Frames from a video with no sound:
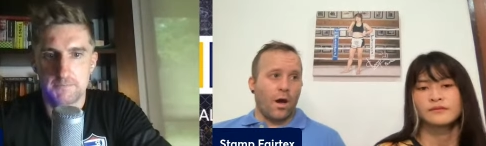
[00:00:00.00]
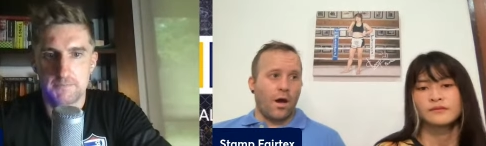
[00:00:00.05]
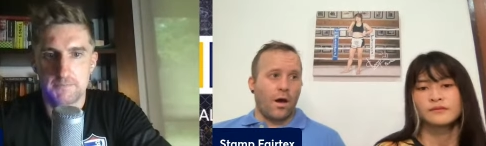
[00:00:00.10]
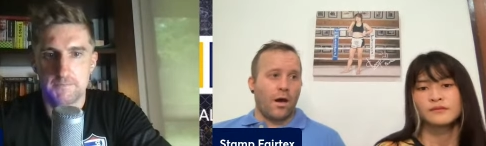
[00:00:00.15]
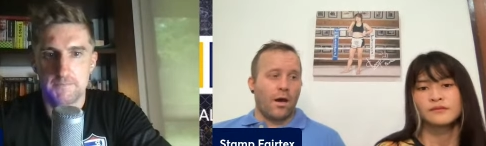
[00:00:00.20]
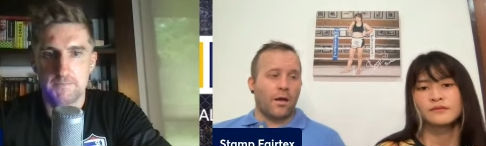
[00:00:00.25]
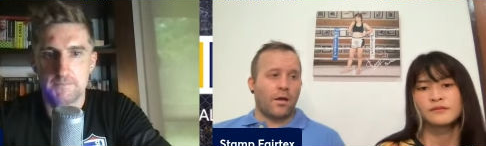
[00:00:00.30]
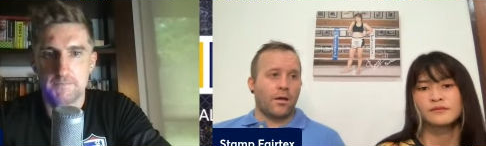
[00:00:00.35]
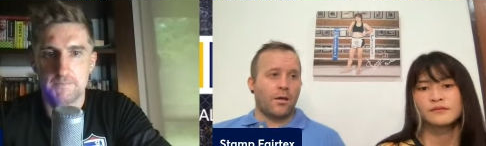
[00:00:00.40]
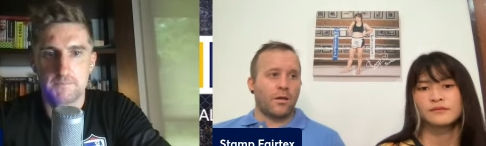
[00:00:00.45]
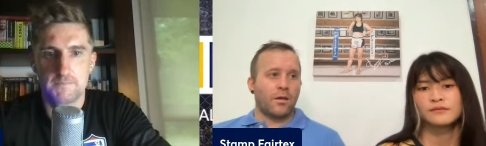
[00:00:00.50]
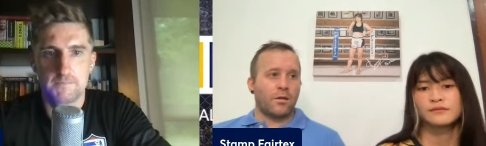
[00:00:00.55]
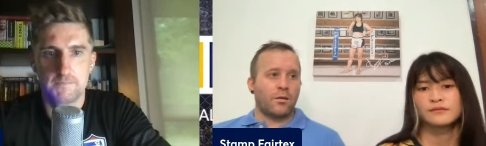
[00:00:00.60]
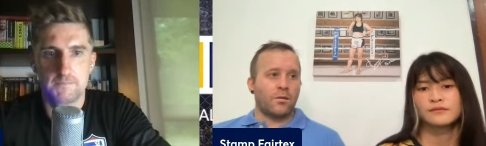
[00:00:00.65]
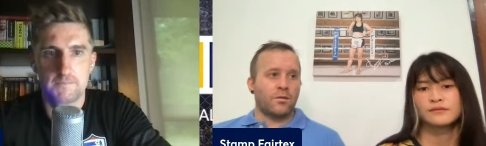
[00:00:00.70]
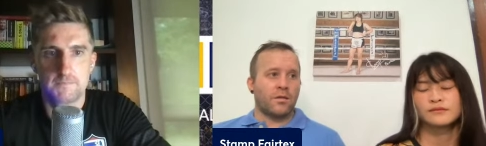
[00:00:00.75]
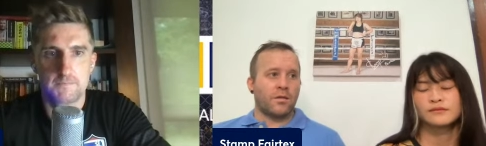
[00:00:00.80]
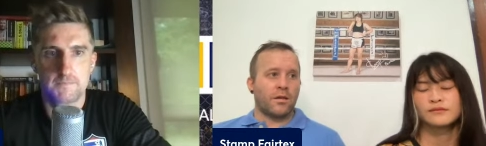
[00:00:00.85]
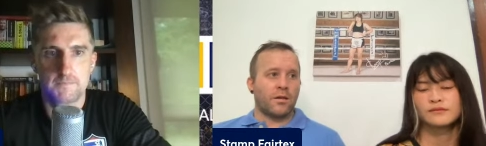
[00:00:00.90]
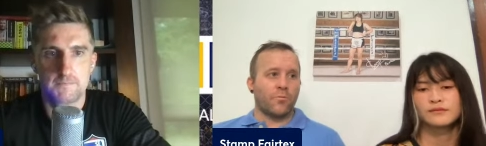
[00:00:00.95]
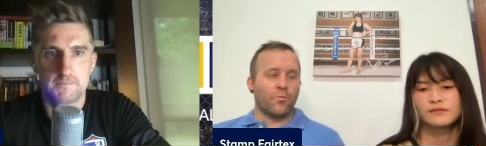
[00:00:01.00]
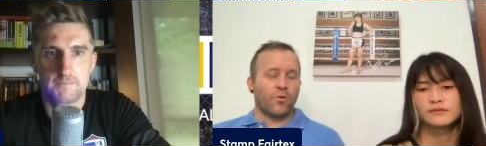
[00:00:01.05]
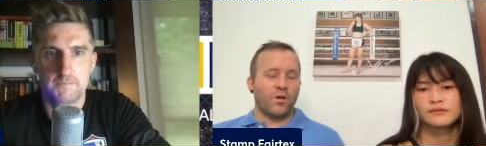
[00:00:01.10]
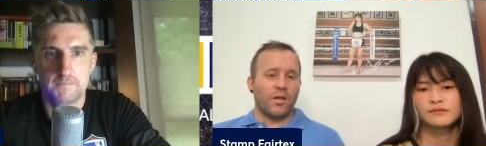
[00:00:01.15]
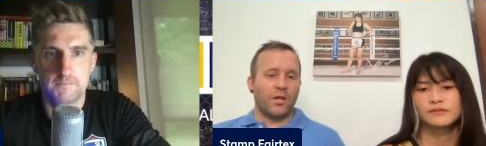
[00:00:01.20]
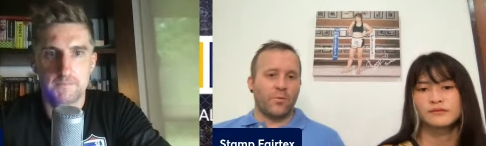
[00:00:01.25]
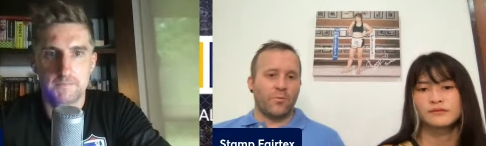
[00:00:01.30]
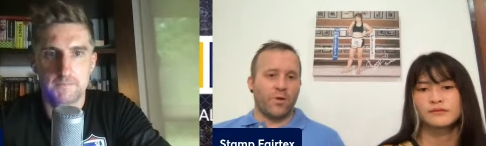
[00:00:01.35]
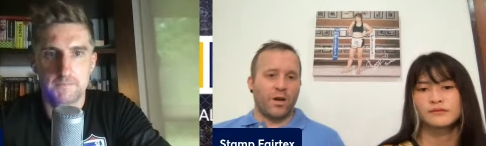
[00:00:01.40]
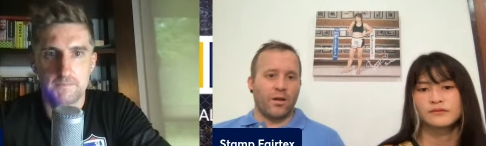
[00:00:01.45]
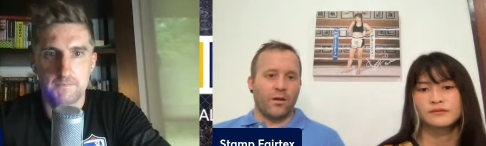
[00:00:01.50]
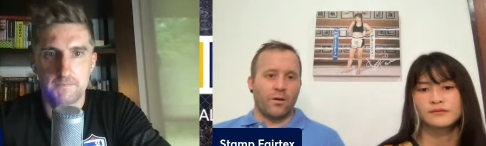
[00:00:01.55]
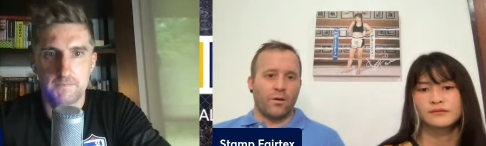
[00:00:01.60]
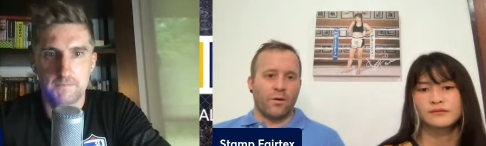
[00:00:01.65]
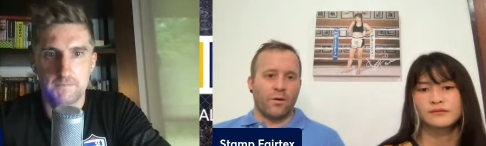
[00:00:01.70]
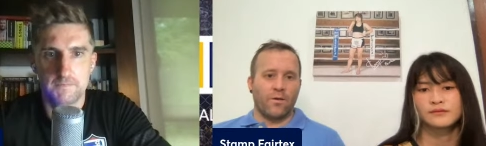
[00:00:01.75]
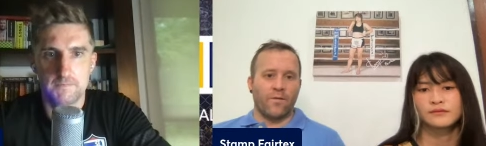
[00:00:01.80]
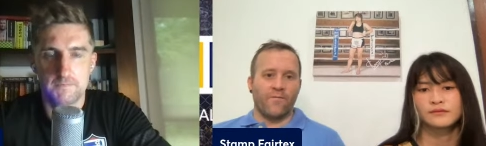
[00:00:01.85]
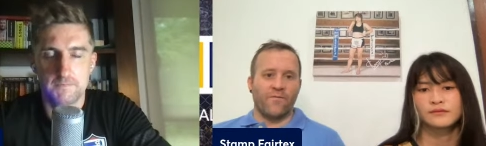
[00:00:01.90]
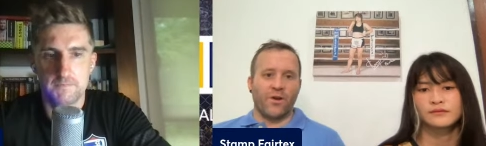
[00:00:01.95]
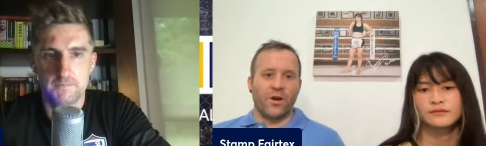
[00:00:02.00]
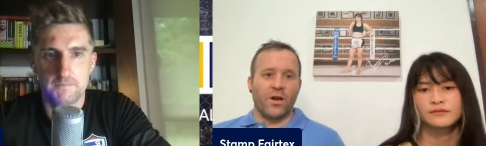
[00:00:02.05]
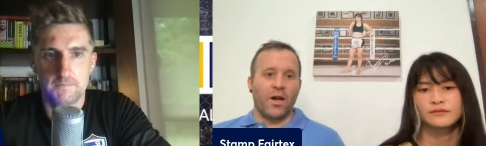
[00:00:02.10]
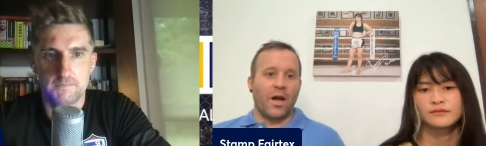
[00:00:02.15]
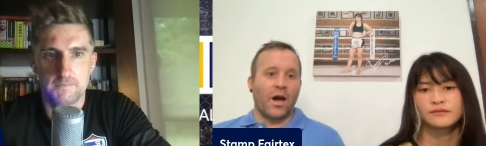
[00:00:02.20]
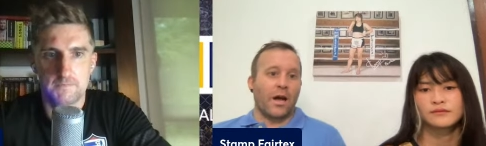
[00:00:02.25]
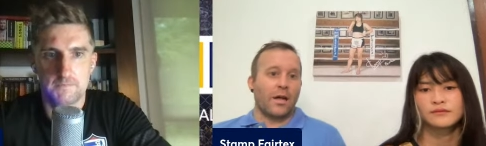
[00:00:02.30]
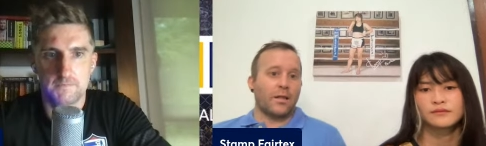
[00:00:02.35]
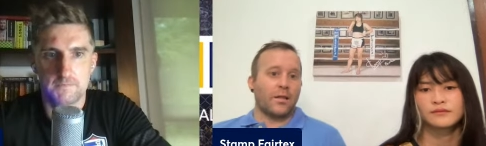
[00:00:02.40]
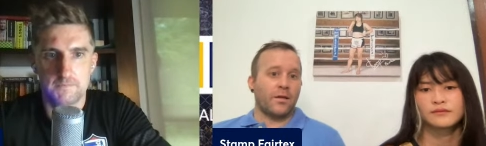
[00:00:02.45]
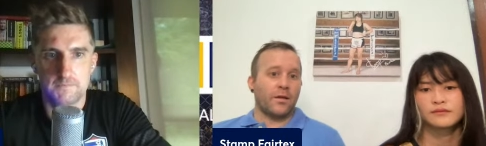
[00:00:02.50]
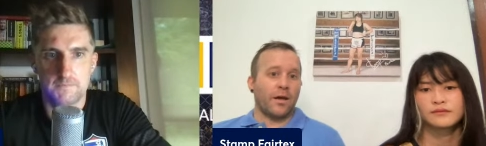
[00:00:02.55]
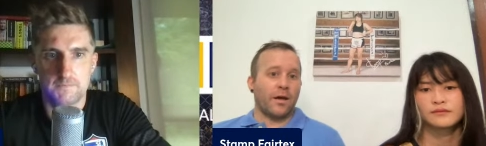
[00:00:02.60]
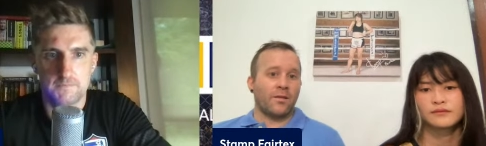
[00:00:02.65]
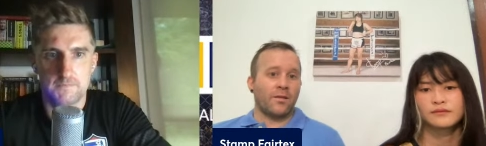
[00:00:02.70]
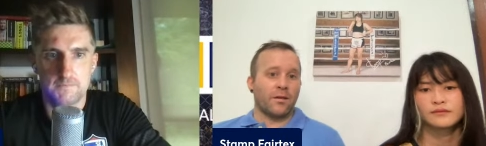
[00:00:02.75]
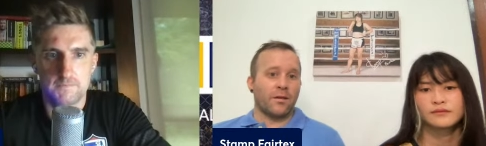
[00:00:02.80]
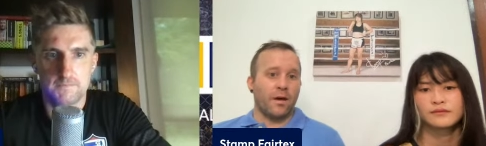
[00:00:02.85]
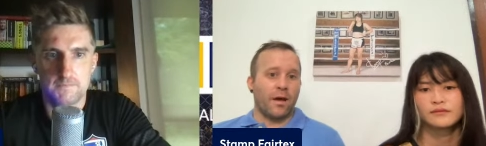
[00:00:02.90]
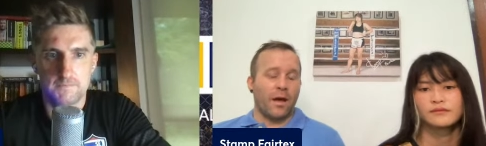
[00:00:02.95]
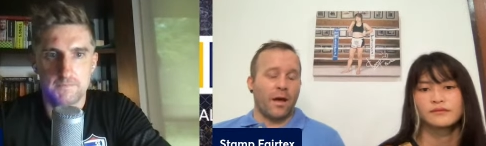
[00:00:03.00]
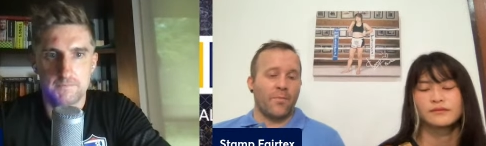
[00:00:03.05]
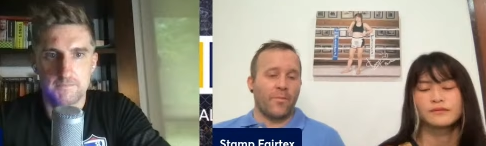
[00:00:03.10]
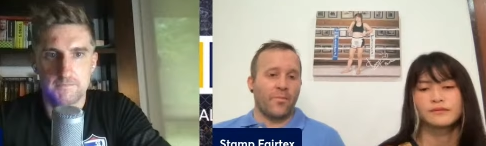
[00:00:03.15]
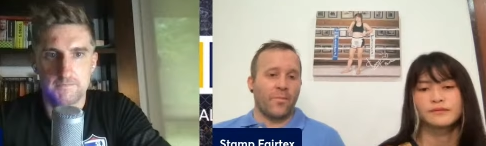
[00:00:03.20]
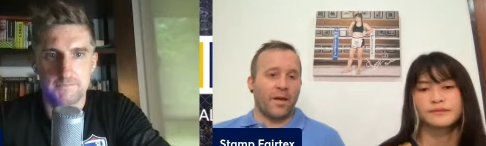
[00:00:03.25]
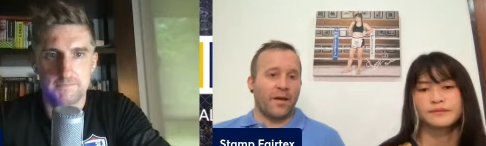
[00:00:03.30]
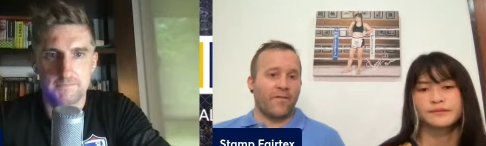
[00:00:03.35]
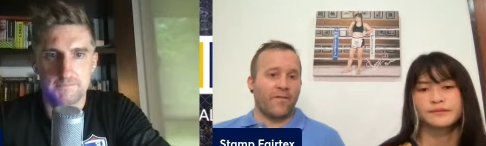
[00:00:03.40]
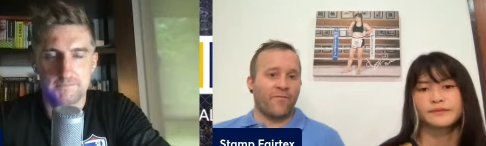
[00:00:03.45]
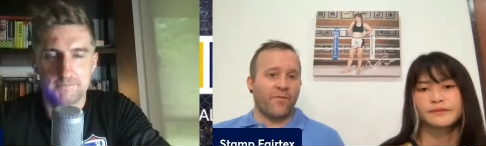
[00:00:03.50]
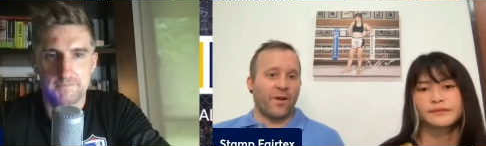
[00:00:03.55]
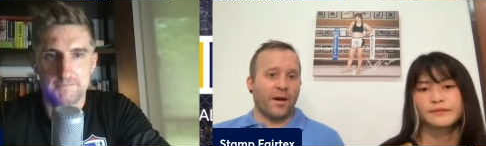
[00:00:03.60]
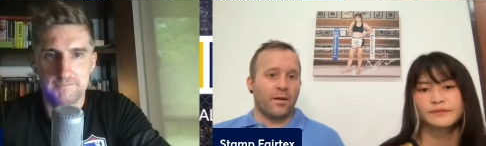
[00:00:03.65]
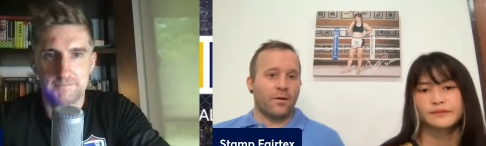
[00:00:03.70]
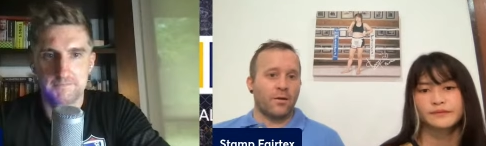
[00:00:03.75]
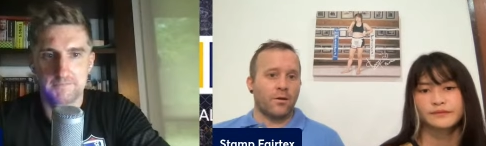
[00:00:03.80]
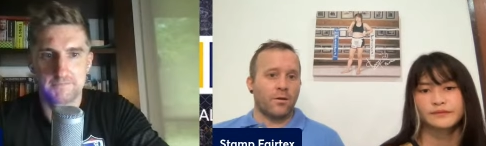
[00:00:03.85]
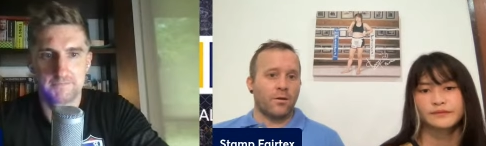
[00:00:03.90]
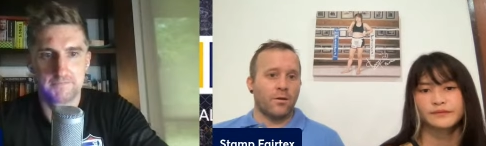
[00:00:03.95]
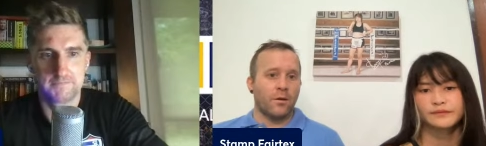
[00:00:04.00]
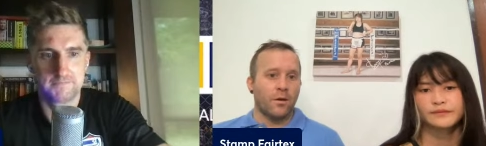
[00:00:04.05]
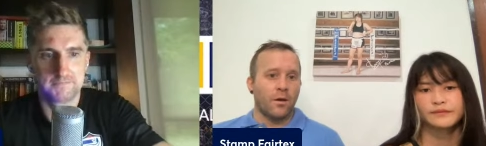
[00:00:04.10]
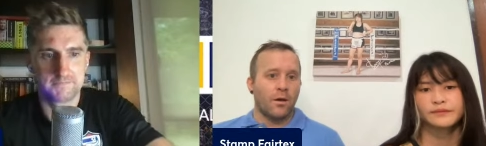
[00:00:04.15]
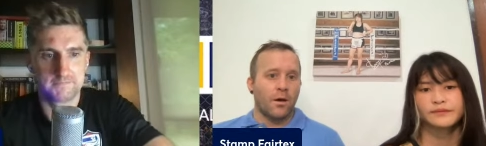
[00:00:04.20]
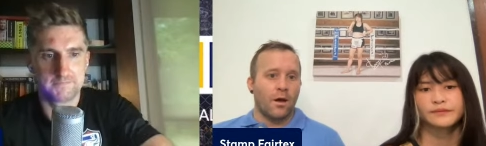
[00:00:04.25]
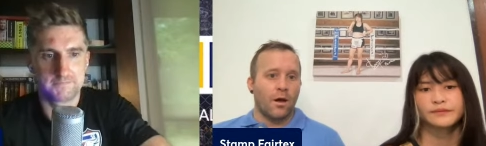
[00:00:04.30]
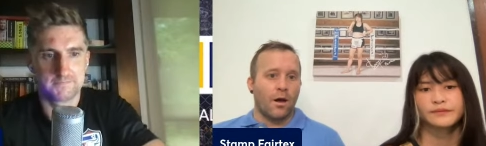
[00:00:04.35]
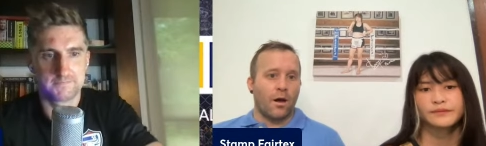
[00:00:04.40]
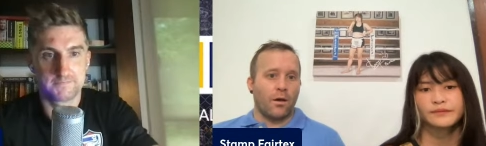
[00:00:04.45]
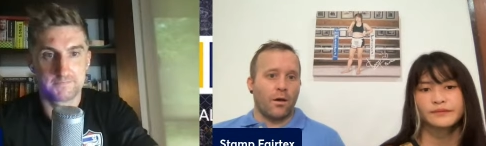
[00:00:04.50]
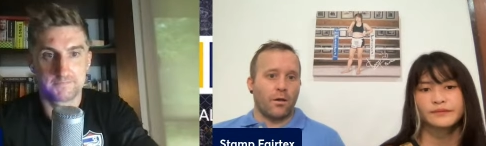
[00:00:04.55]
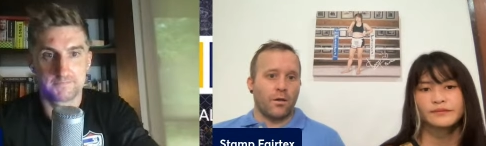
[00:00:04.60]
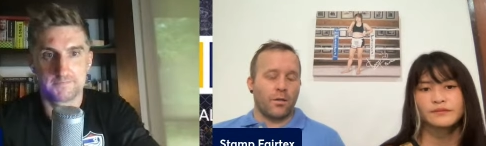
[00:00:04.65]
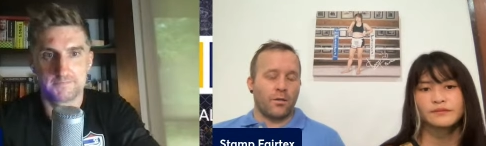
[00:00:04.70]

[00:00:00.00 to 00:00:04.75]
Speaker 1: I didn't really rate her very highly as a MMA fighter uh,